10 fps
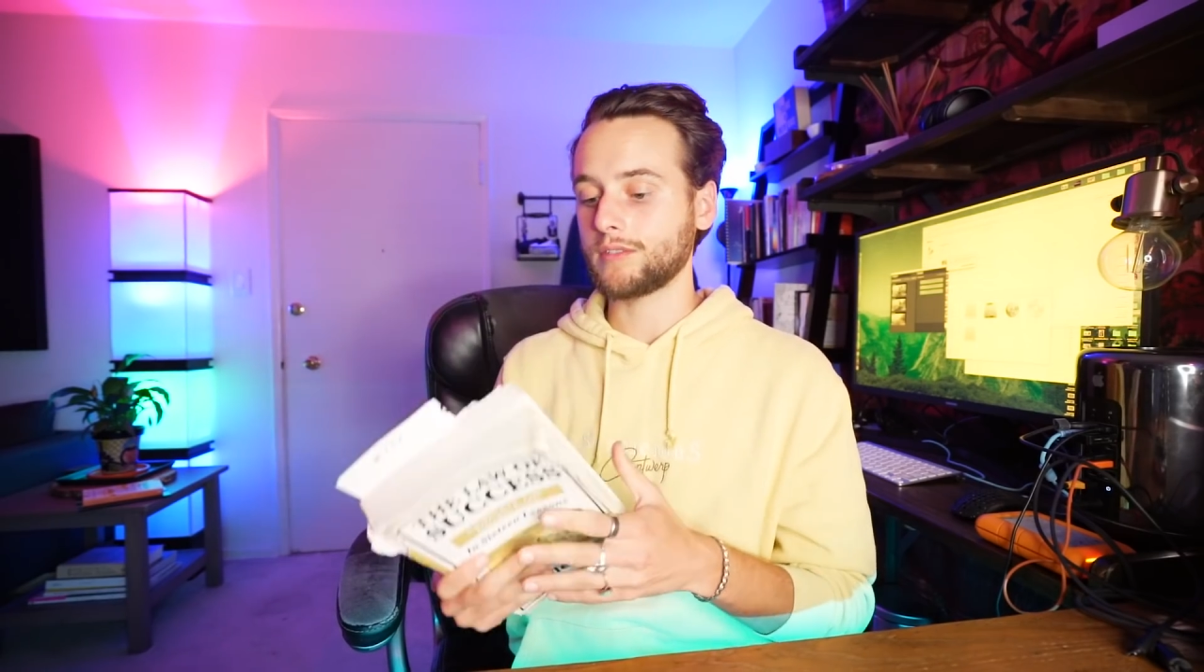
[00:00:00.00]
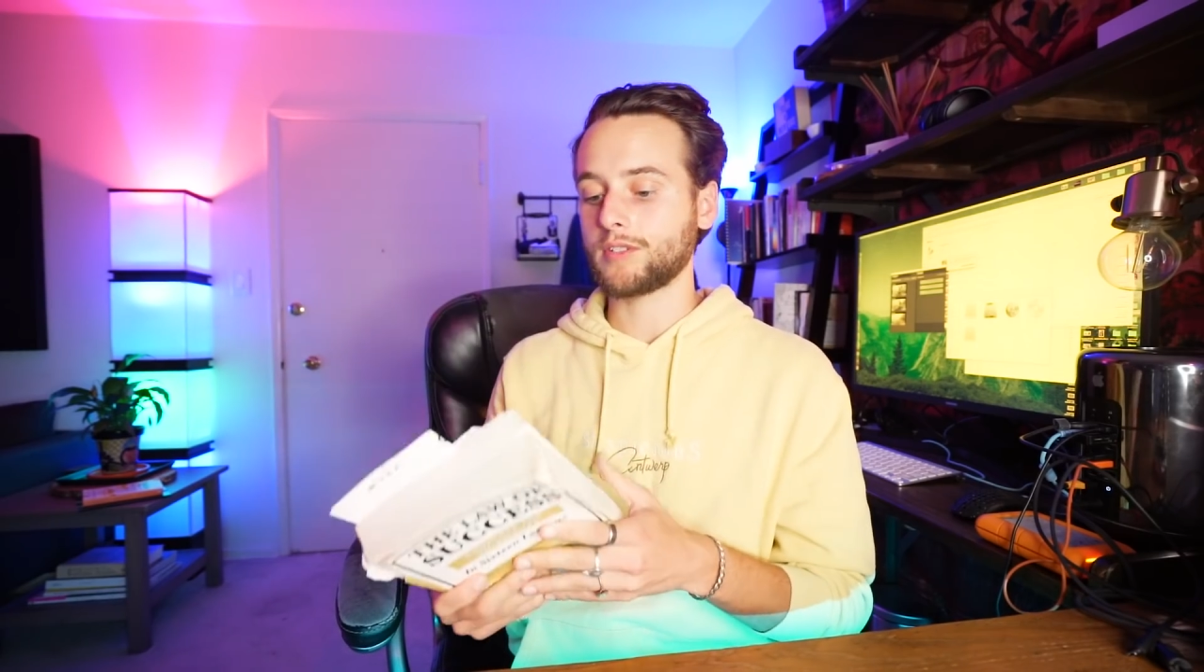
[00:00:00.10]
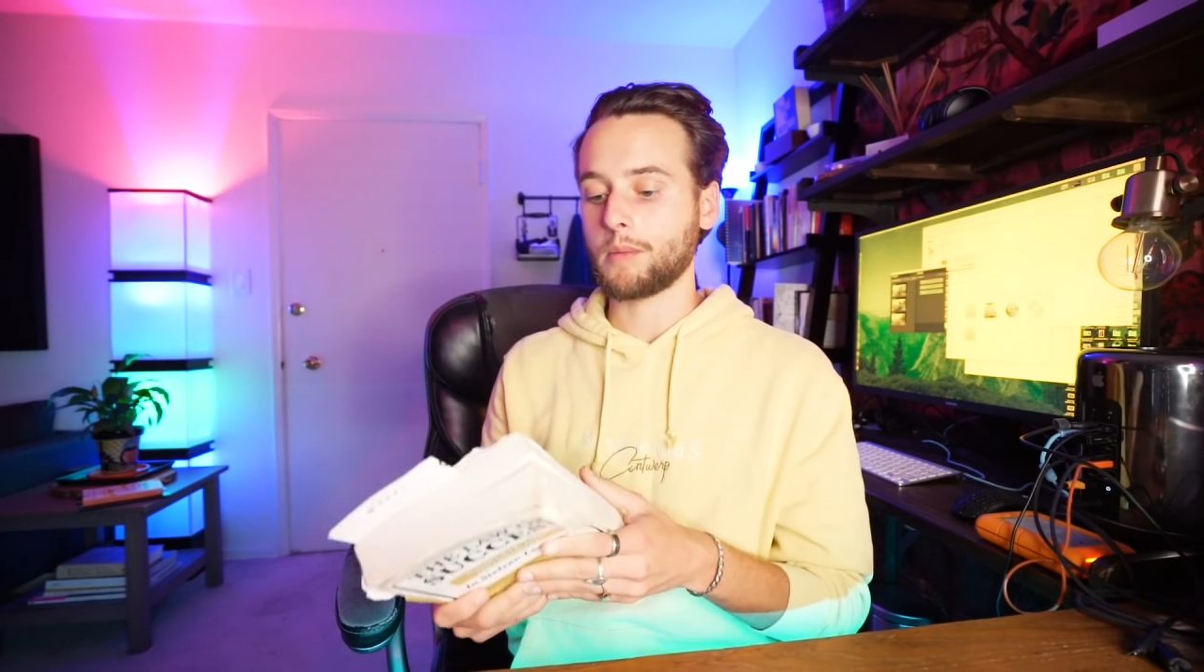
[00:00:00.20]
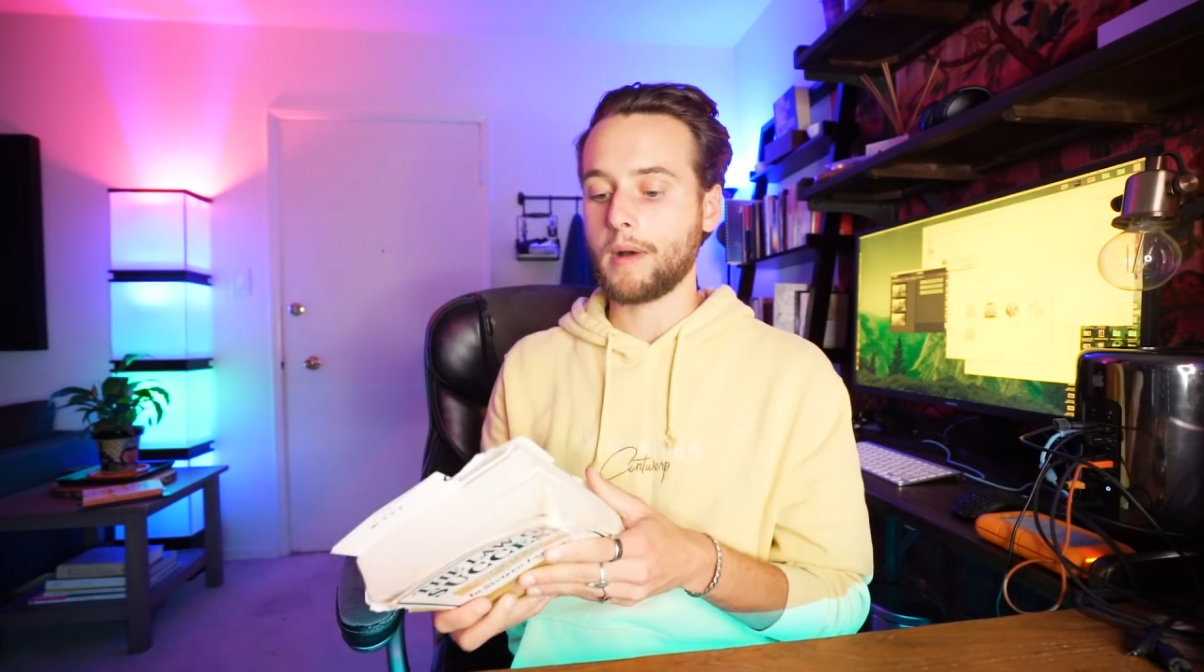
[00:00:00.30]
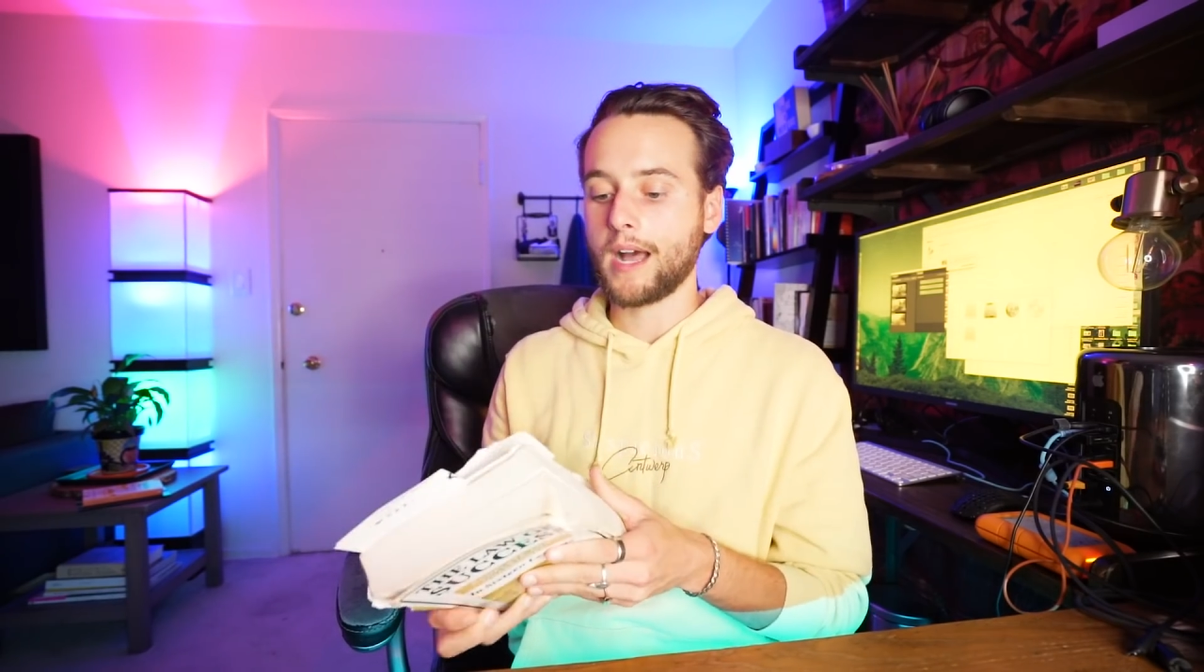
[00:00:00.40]
of
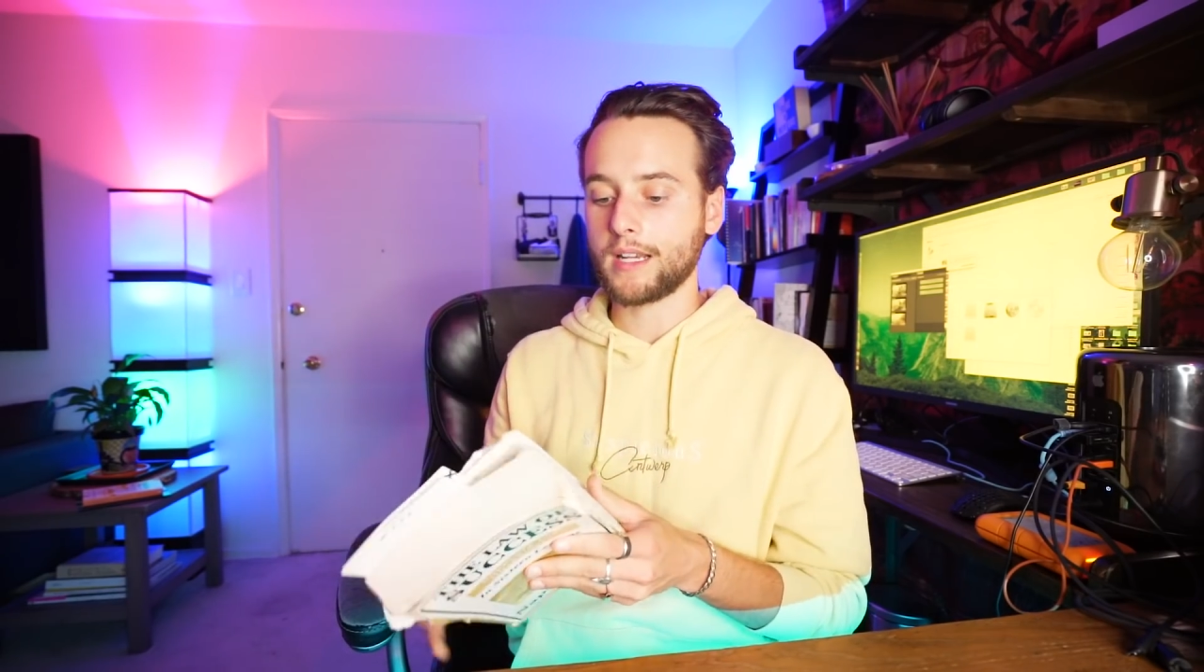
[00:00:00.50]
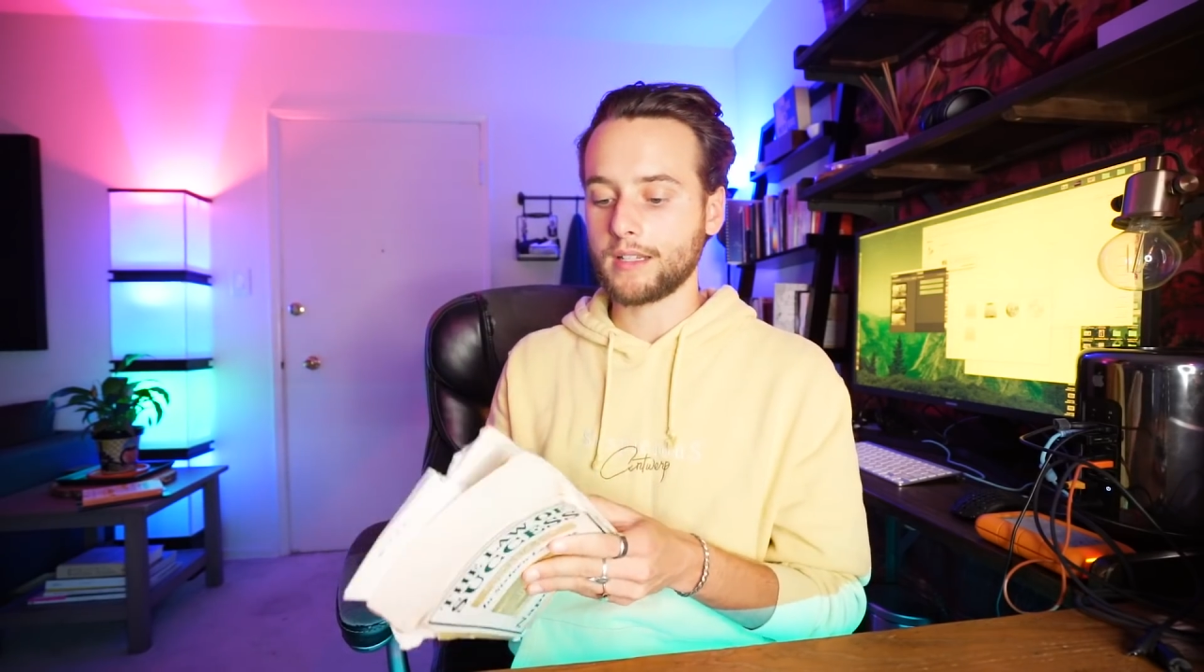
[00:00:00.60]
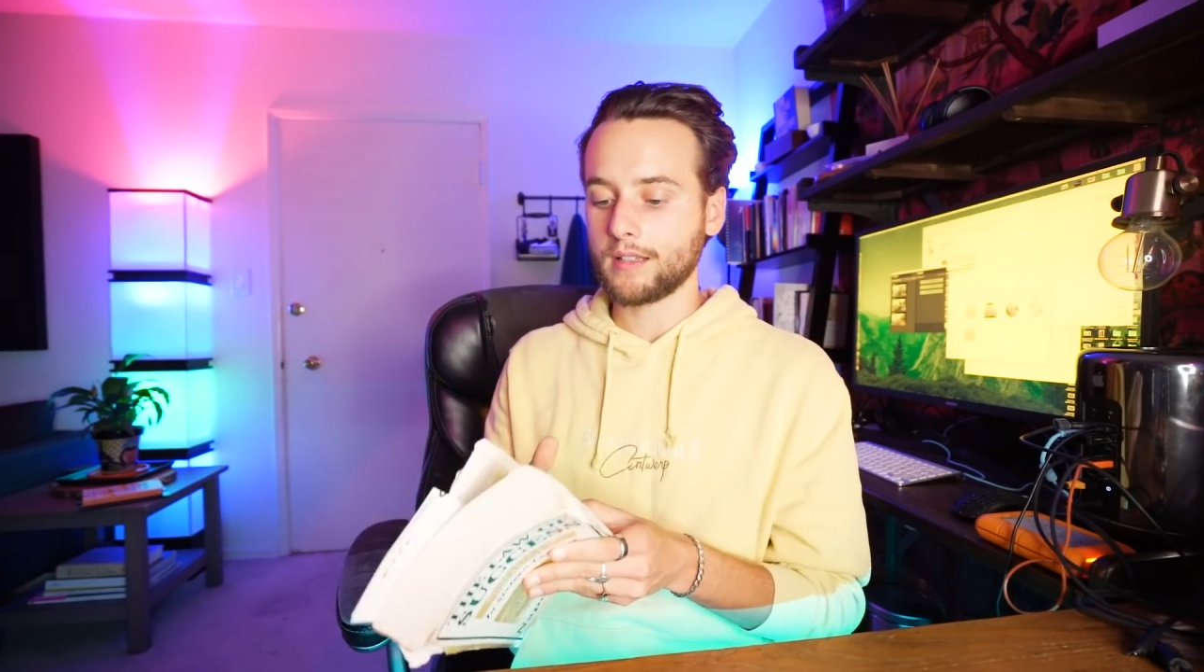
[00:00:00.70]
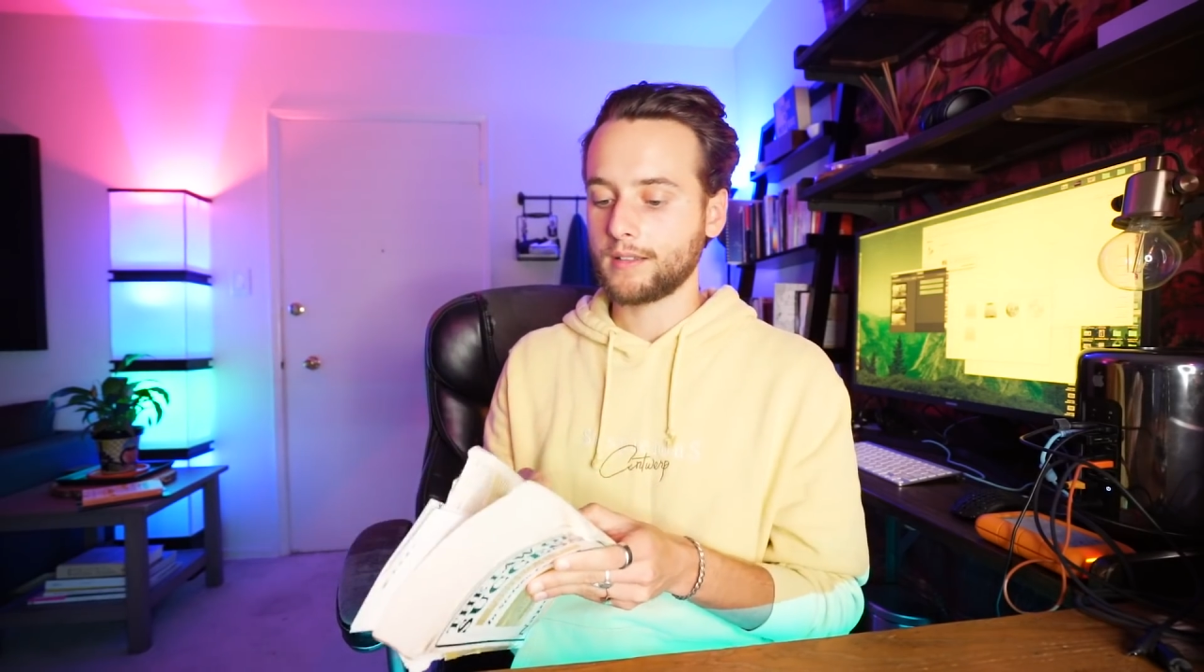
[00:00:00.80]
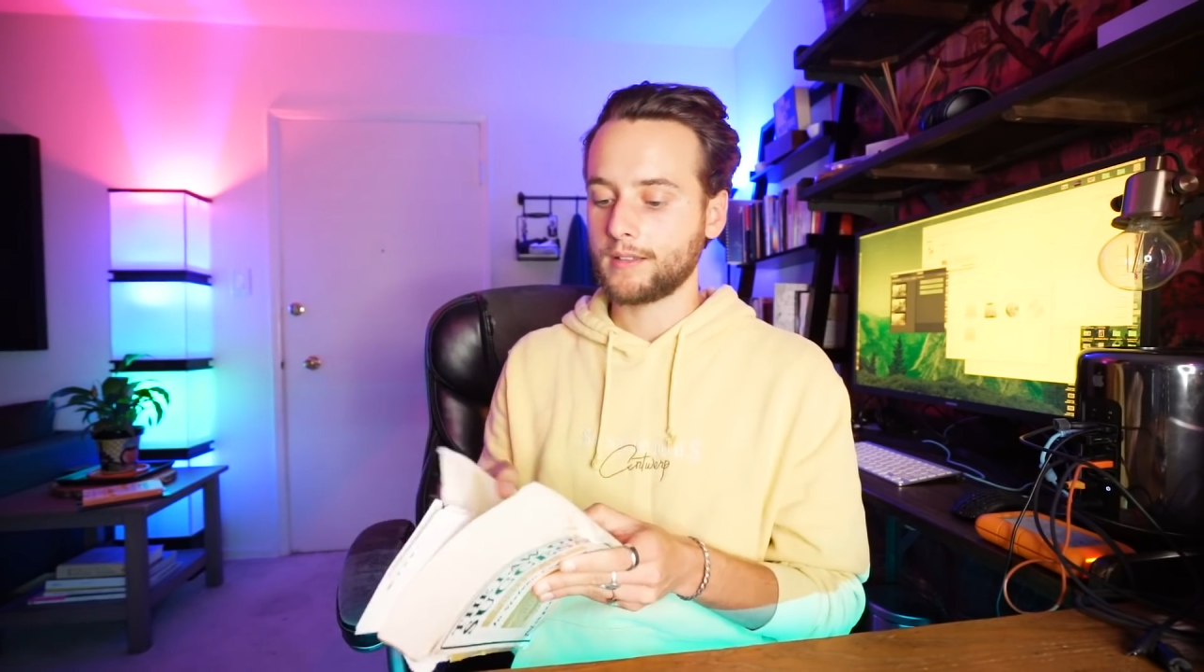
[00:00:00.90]
your mind.